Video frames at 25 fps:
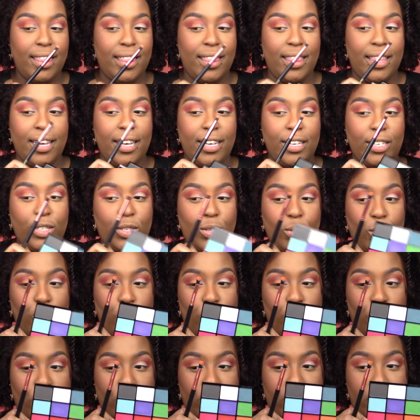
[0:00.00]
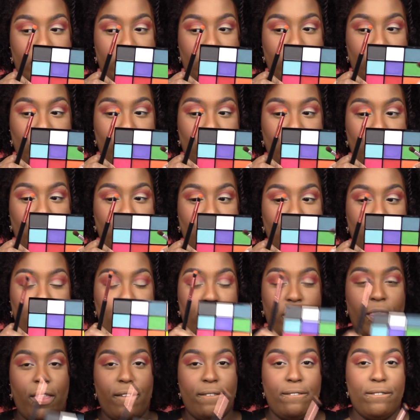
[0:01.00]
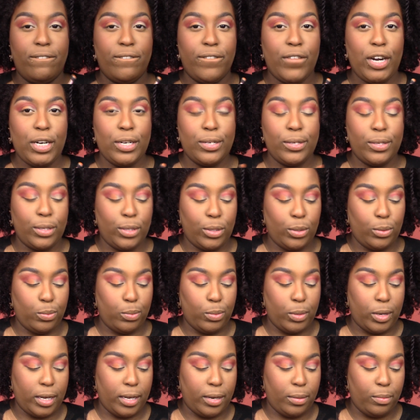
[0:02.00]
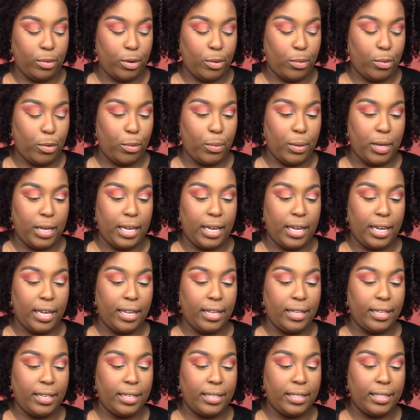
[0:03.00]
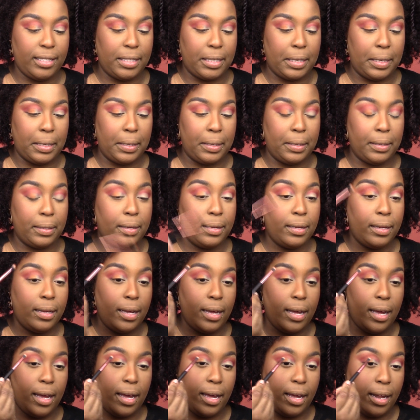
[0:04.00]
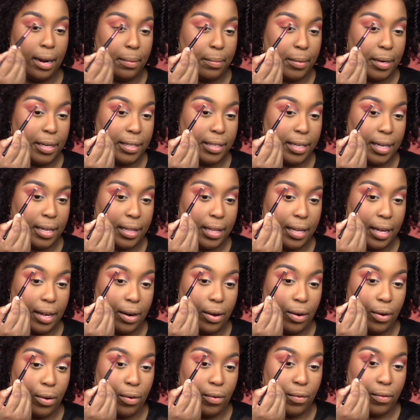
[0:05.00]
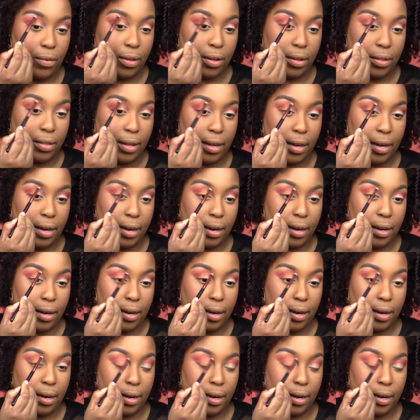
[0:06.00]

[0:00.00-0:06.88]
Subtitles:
this orange with the first one, what will we get? Let's see. I'm gonna take that over there.